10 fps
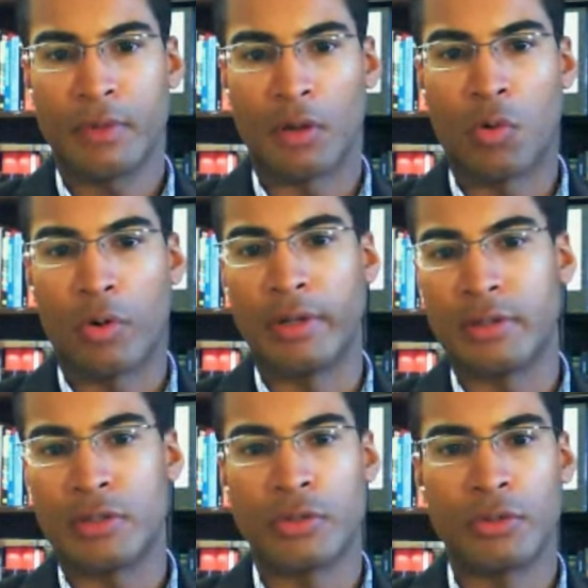
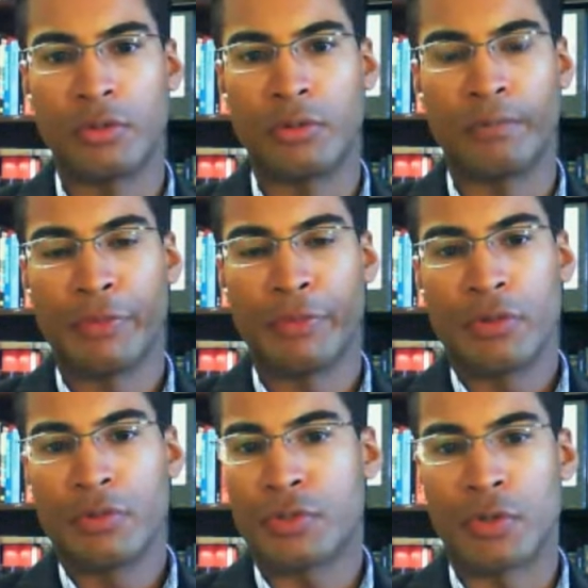according to
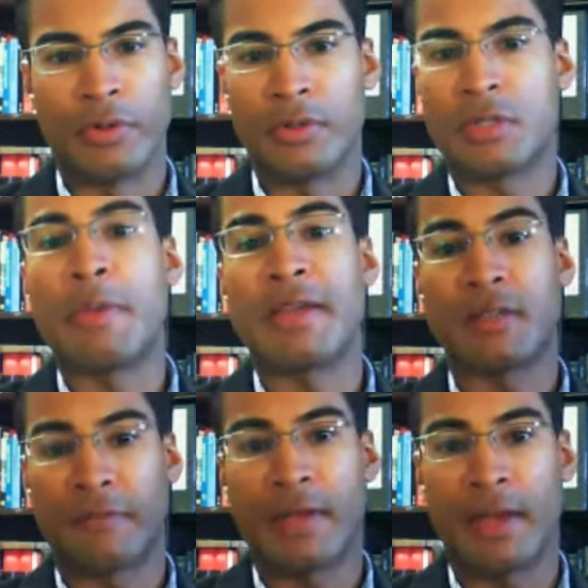certain
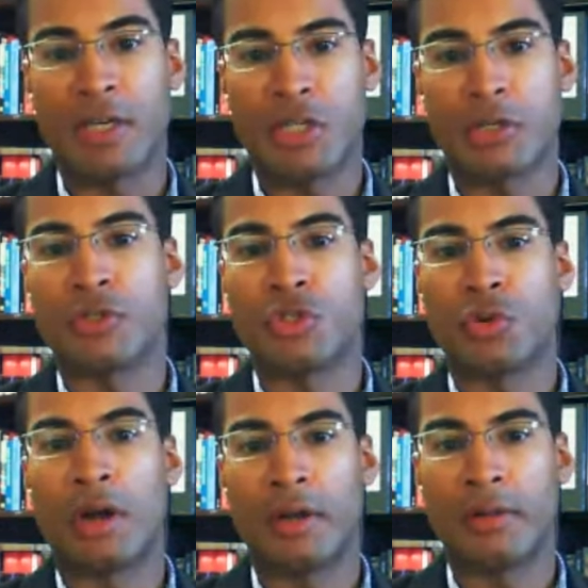specifications
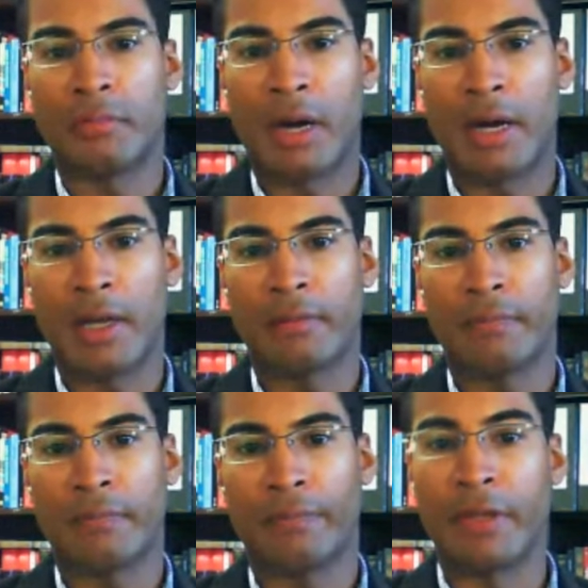drawn
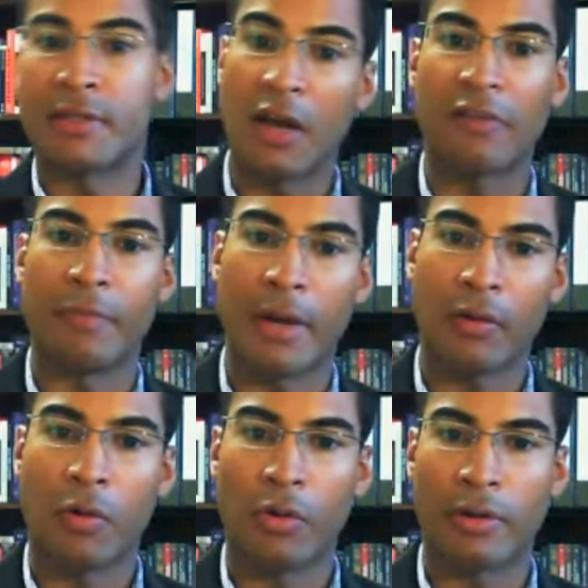by itself, by
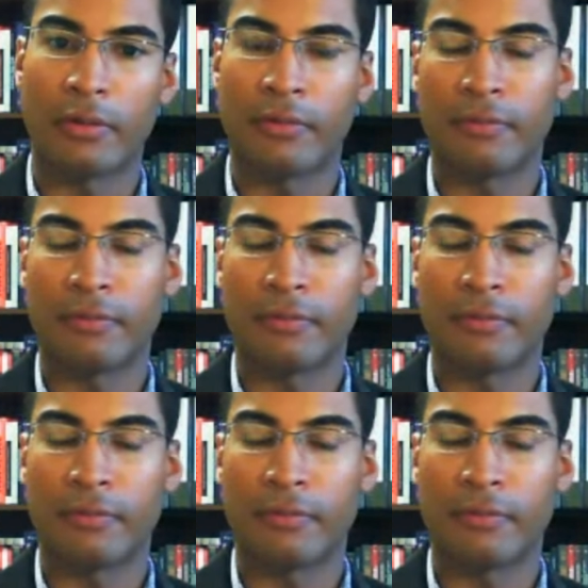the court.